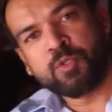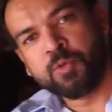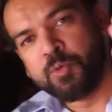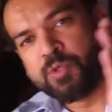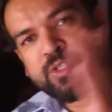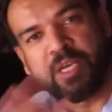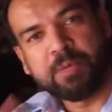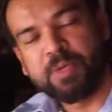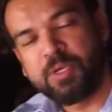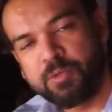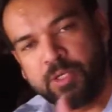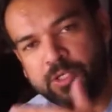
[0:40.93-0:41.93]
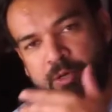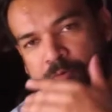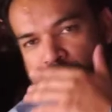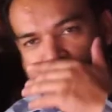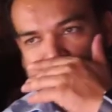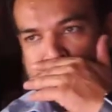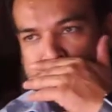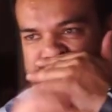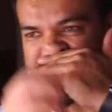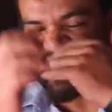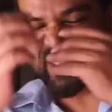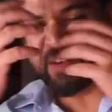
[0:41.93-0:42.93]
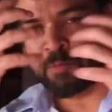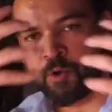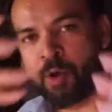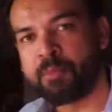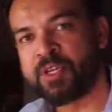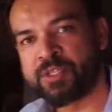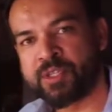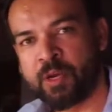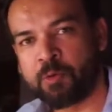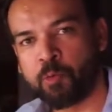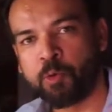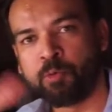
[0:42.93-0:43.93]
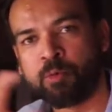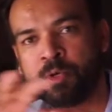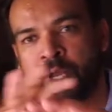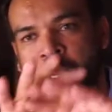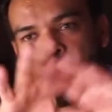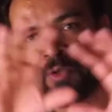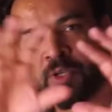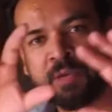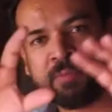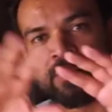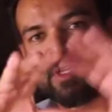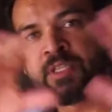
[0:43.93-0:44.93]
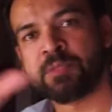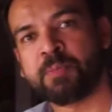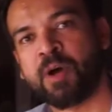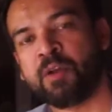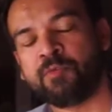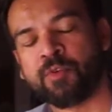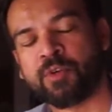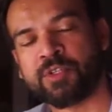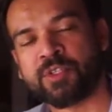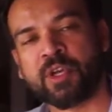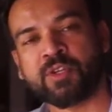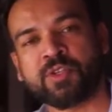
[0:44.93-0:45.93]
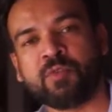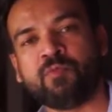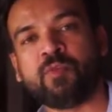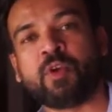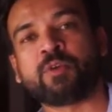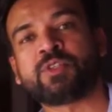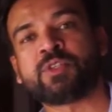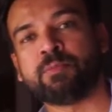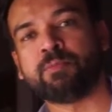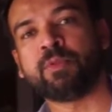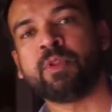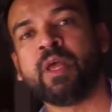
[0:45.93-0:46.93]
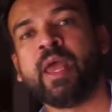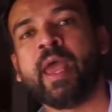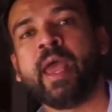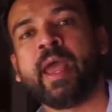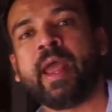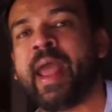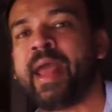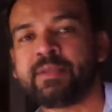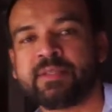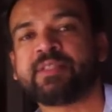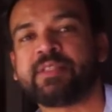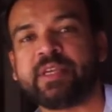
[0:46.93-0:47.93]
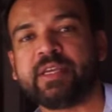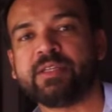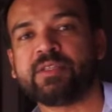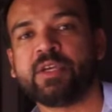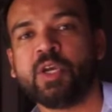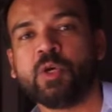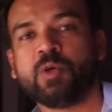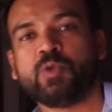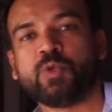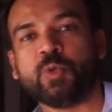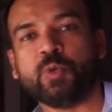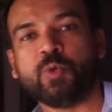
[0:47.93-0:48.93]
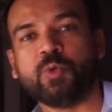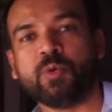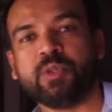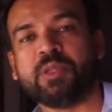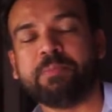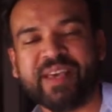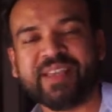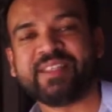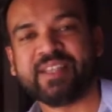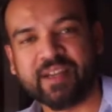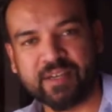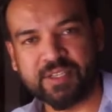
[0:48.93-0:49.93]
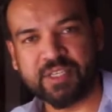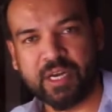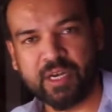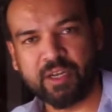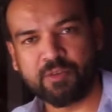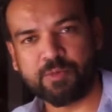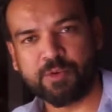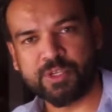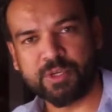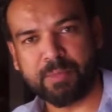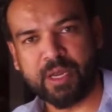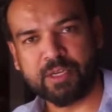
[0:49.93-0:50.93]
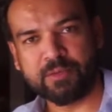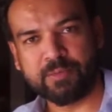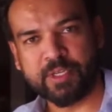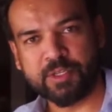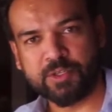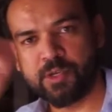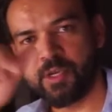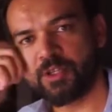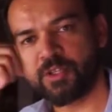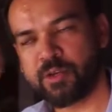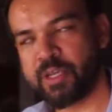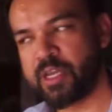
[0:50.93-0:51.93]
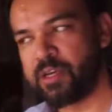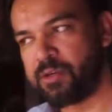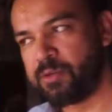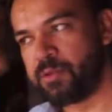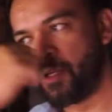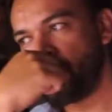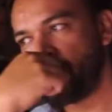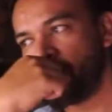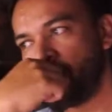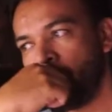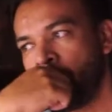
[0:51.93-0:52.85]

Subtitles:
too deep into each of these because, as I promised, that we would like to keep this part of our discussion very simple and succinct to the basic understanding of project management. So let's not get into these.